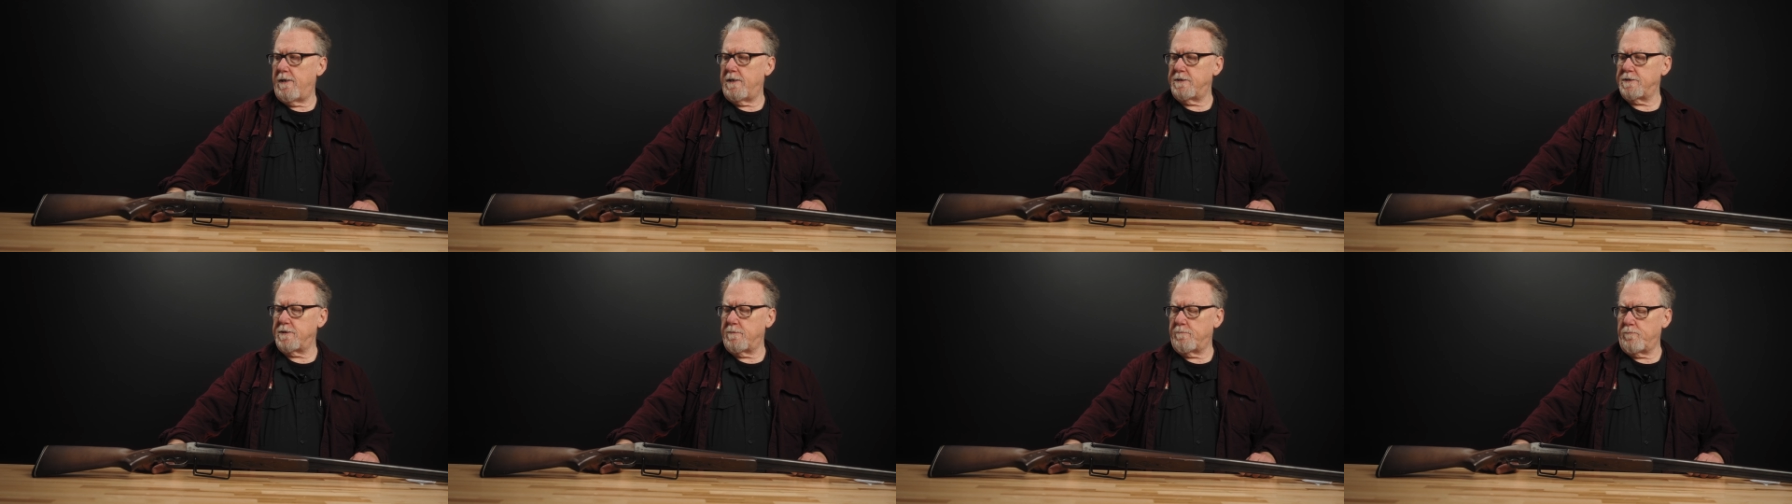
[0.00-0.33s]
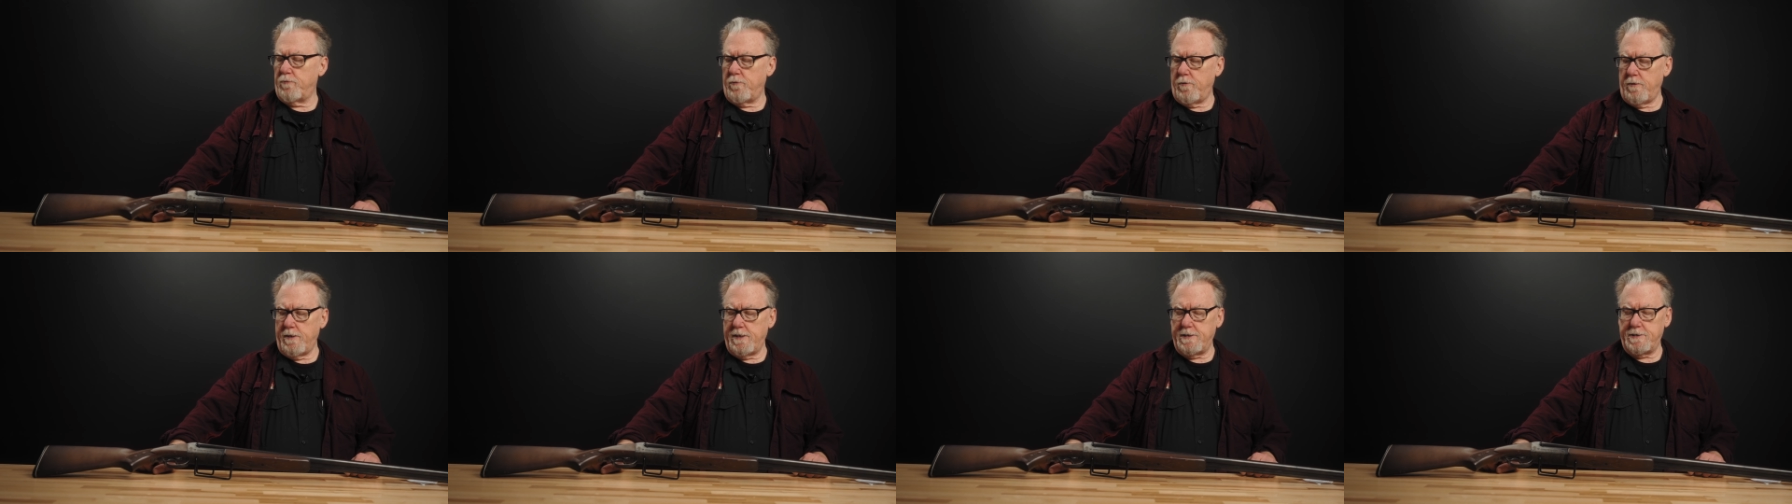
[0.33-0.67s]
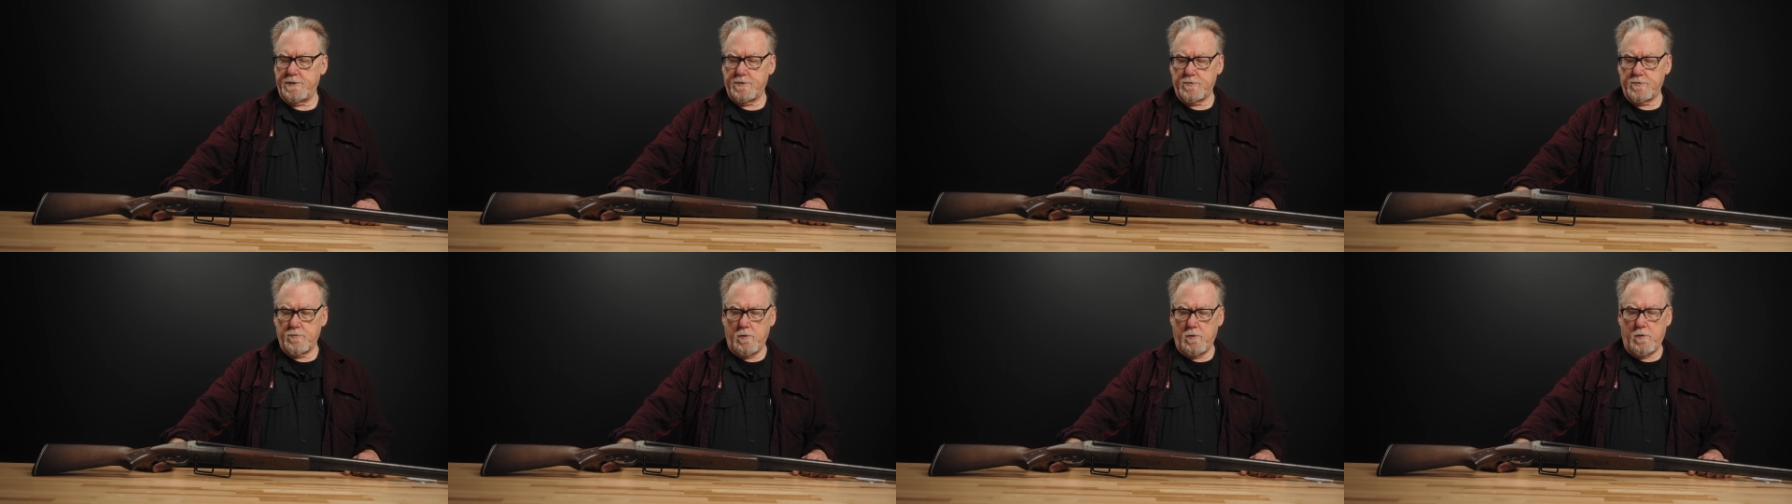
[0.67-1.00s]
as a pretty
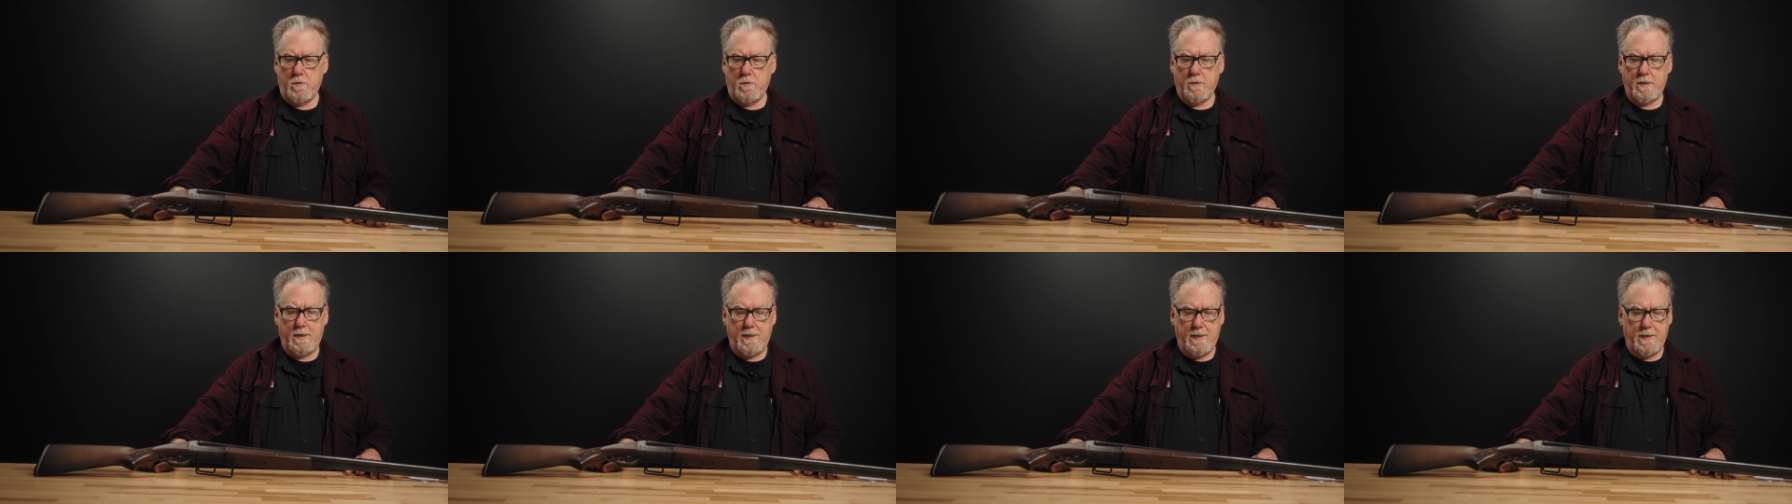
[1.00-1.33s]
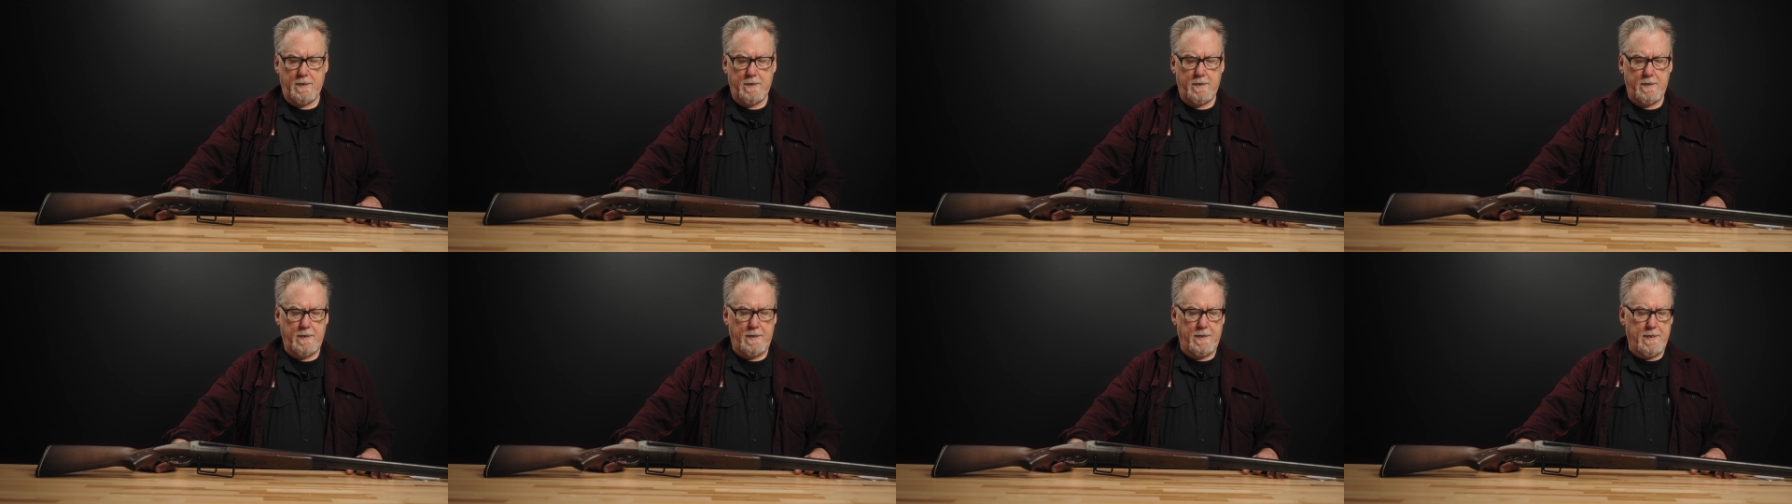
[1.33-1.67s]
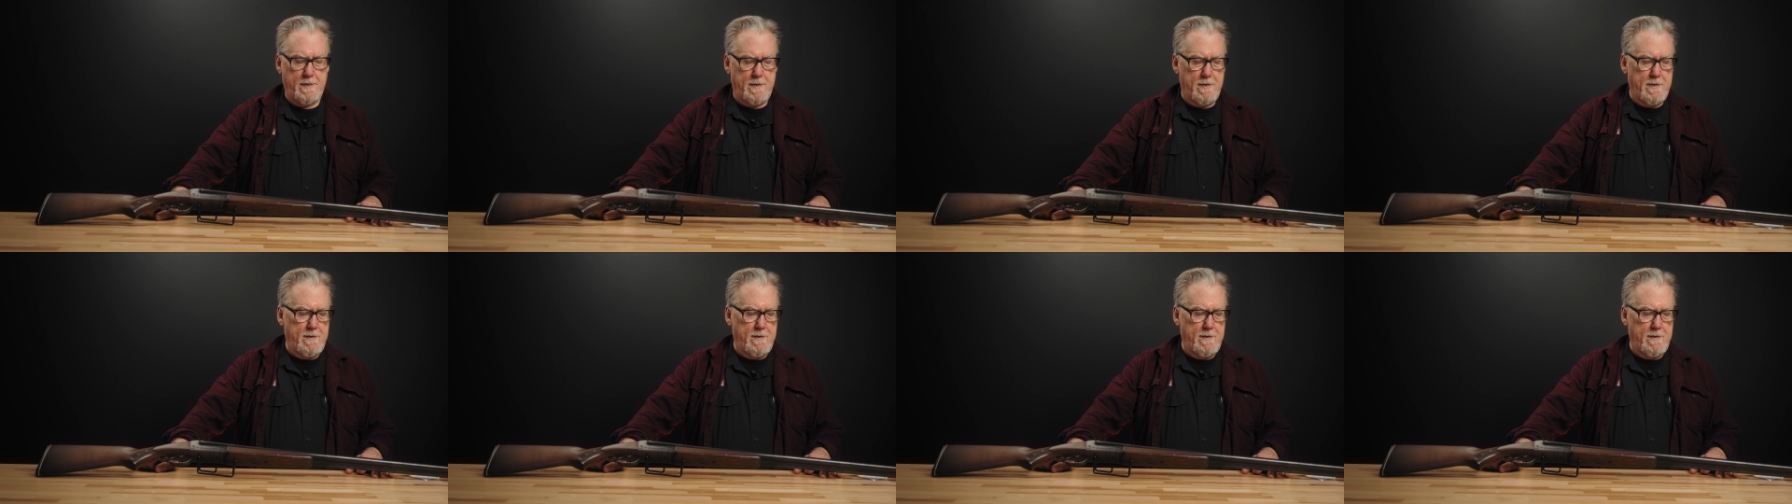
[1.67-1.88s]
strong entity,